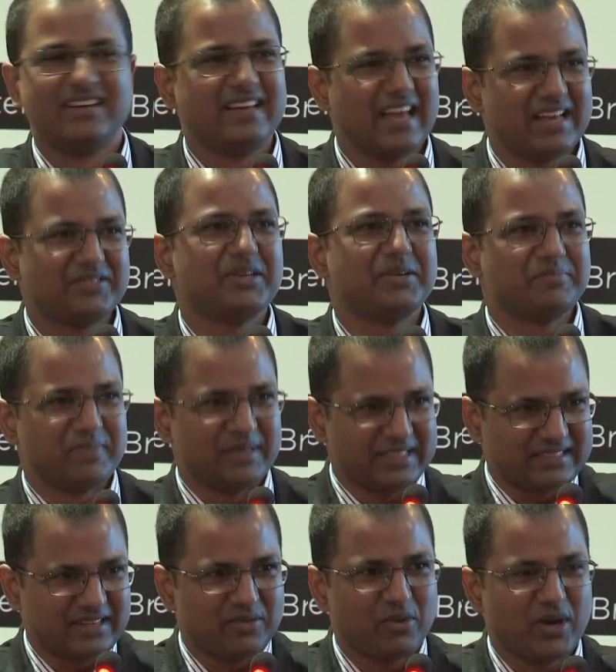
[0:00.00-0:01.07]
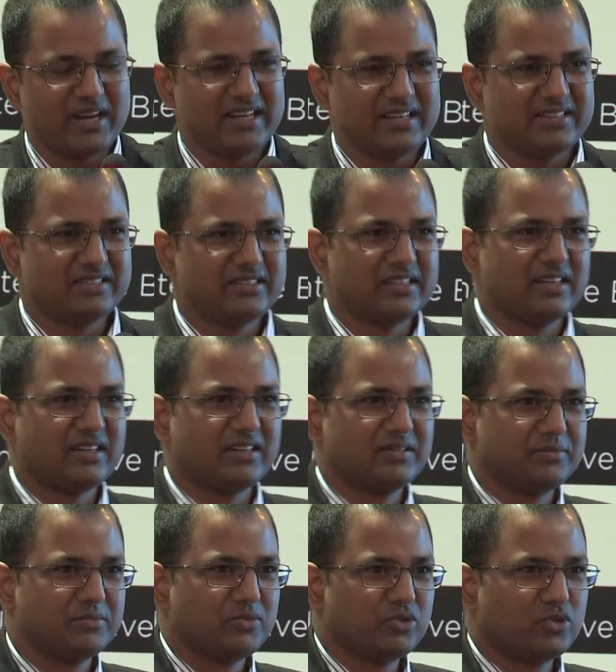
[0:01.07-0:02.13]
Yeah, see, one is
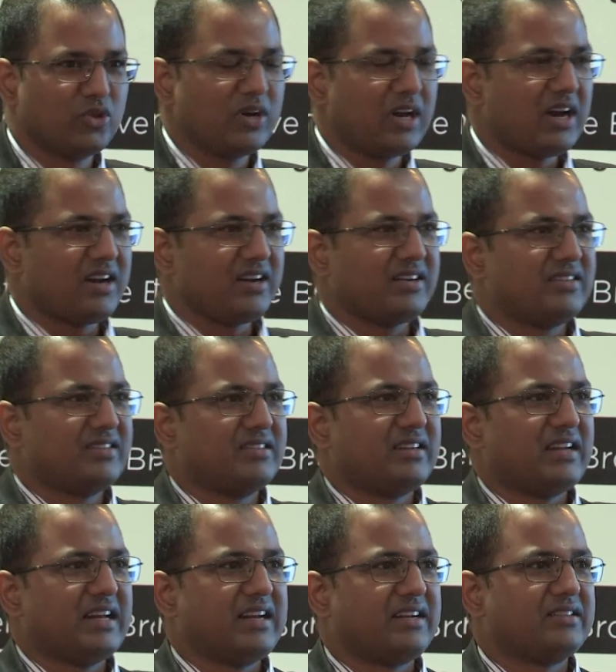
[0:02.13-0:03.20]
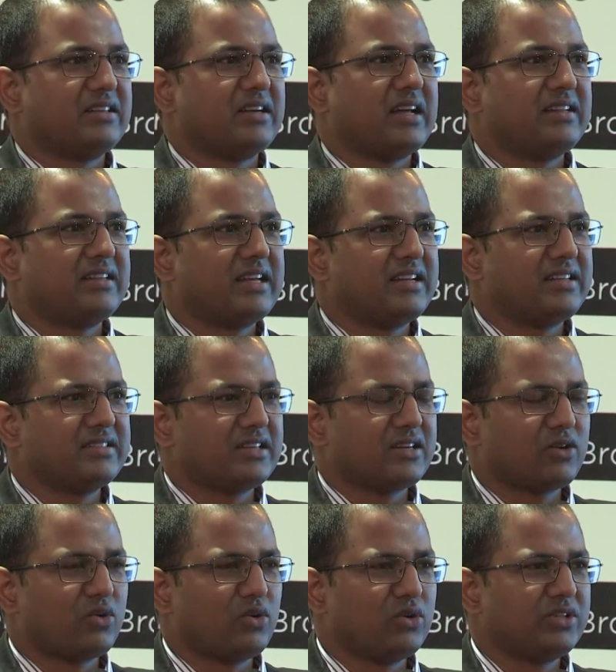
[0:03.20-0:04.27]
solar, right? And there is a
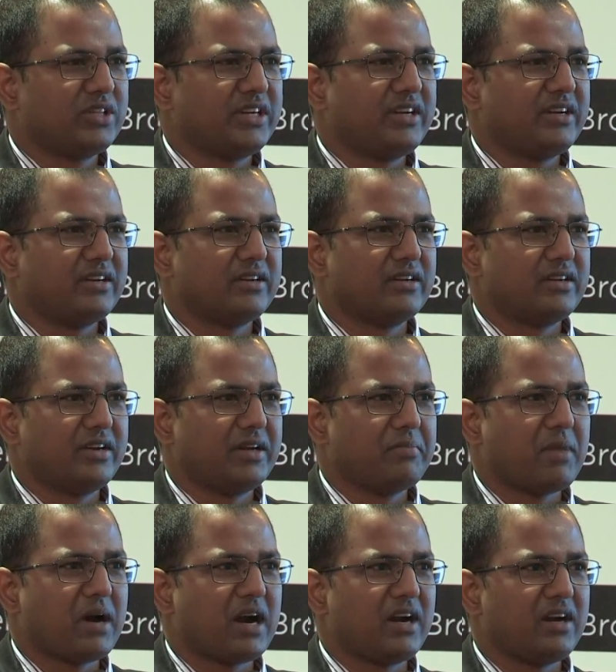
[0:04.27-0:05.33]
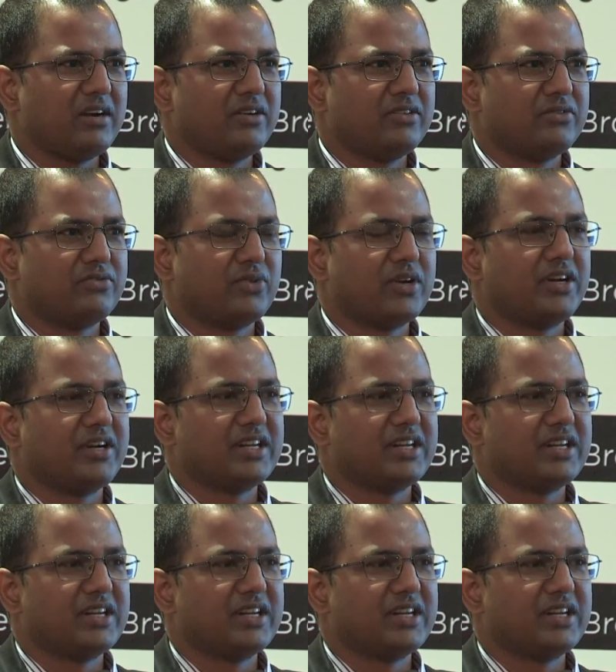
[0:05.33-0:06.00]
growth in demand for